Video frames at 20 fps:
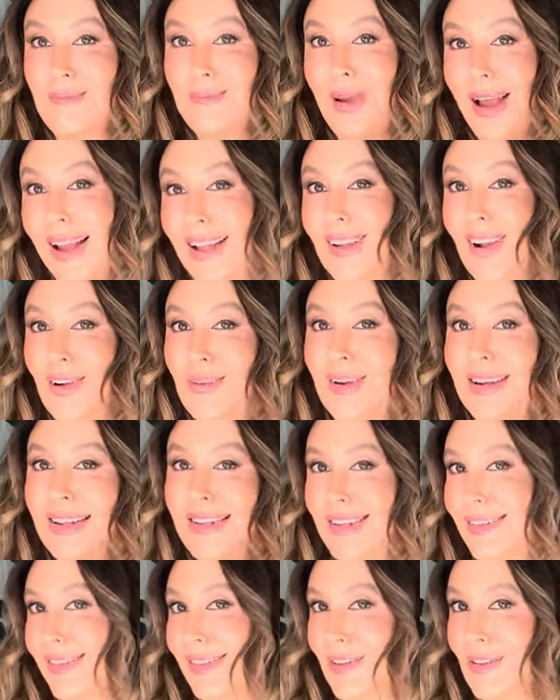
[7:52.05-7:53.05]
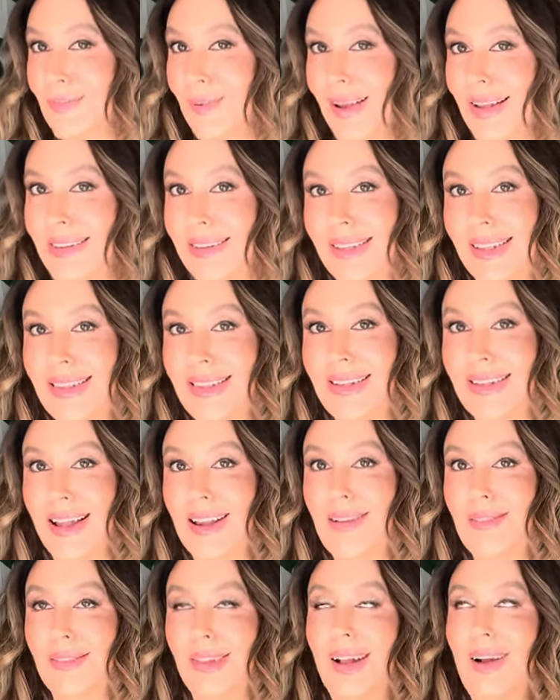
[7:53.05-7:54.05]
I went into General Pants the other day
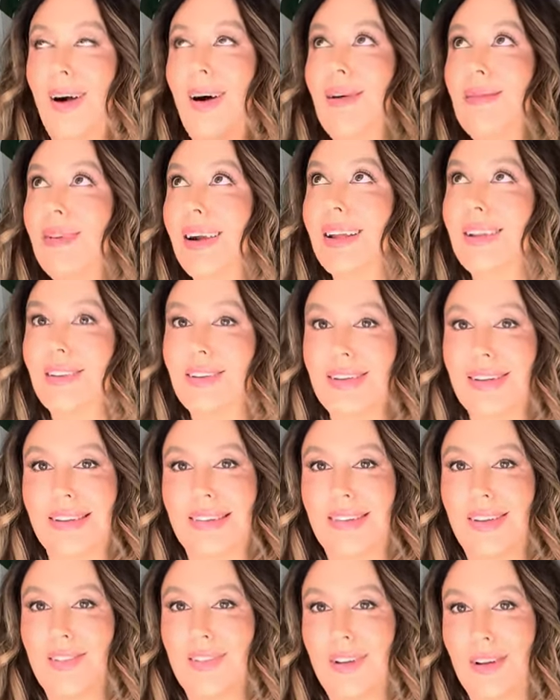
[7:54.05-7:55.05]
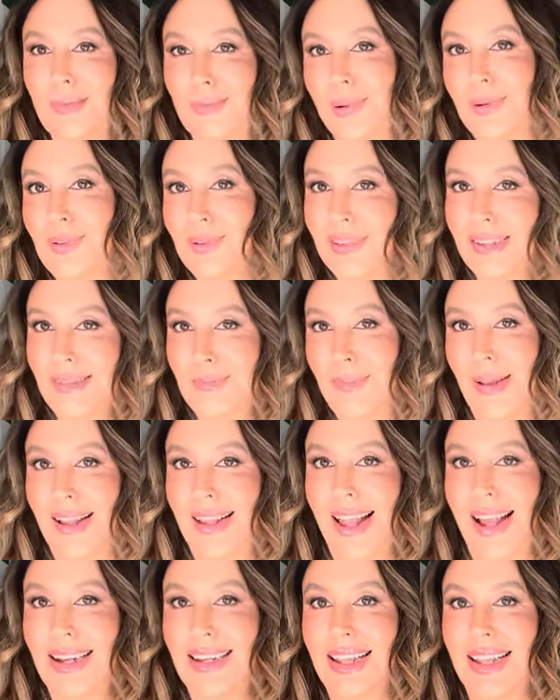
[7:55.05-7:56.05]
and I'm like, oh my goodness, I'm gonna pull this back
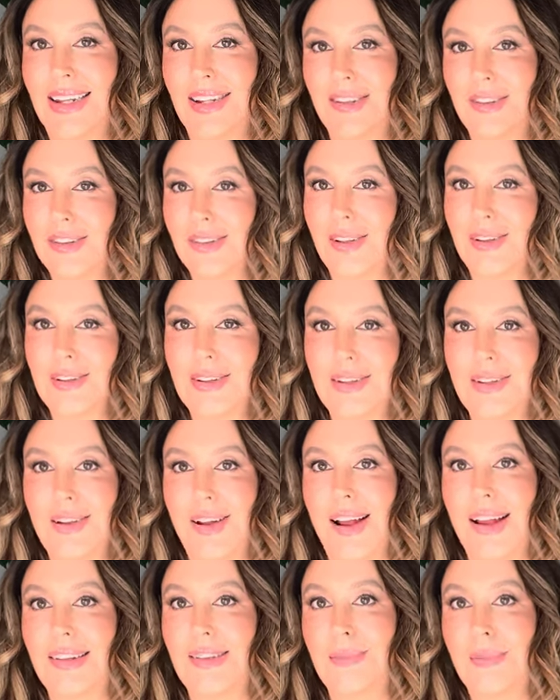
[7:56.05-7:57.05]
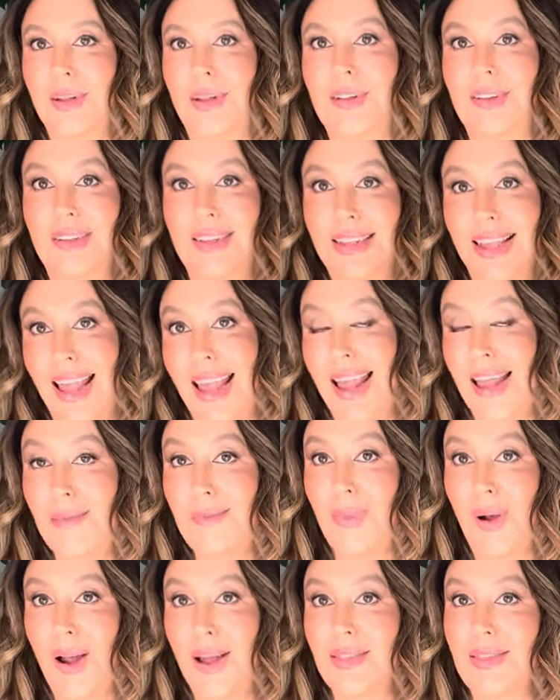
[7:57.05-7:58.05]
out again and show you guys because you can
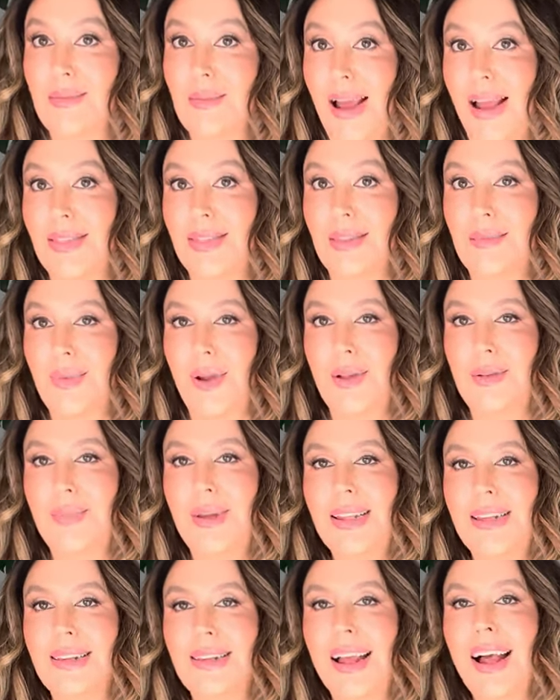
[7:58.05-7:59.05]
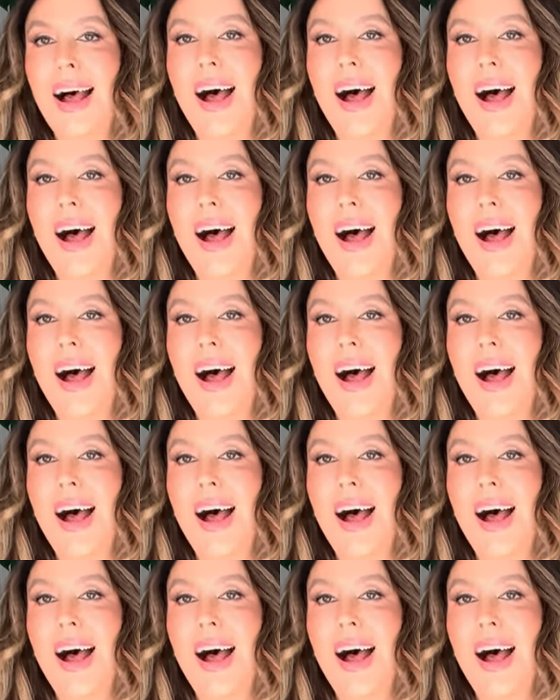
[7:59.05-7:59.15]
buy them at the moment.